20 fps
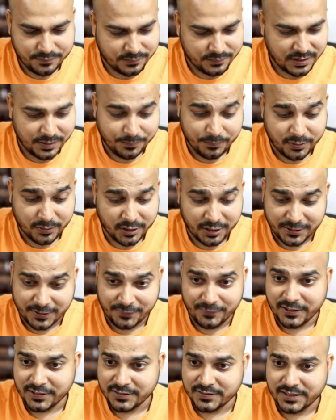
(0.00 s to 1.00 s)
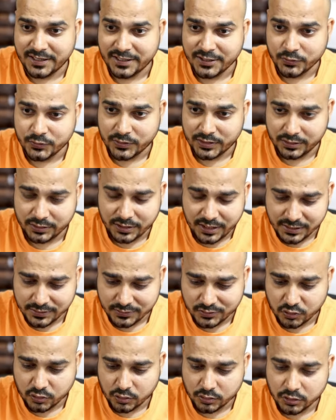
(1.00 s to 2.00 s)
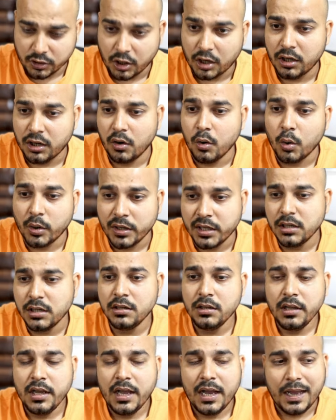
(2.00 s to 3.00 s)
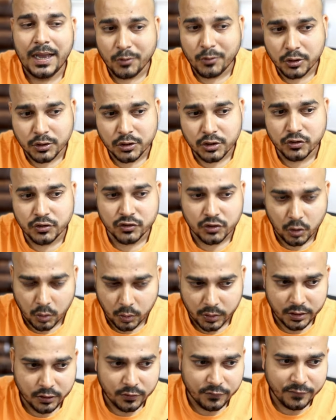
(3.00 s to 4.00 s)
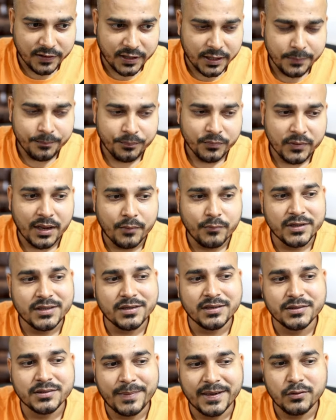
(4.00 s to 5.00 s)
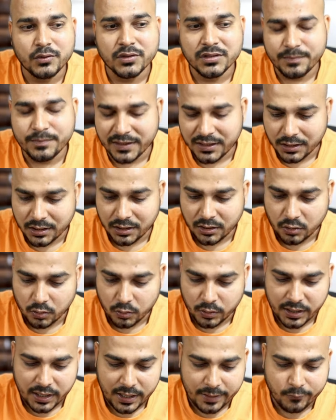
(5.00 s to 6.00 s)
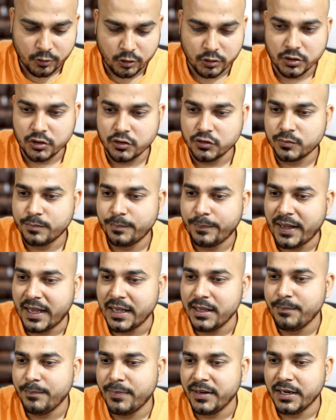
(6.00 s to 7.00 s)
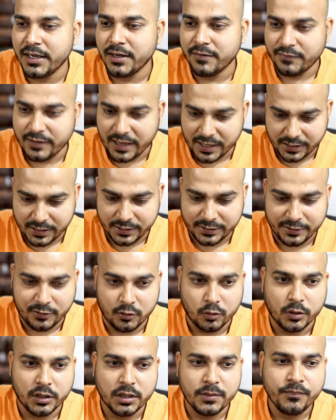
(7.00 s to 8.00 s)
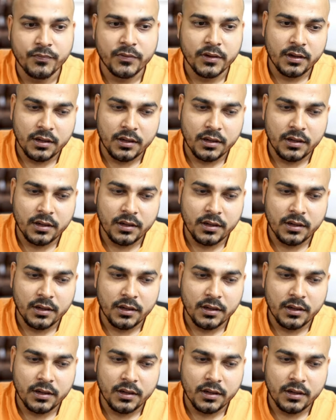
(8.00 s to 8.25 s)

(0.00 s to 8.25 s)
my productivity is reducing, right? So dot loader, I'm going to use loader over here. And with respect to this particular loader, I'm going to use pypdf directory loader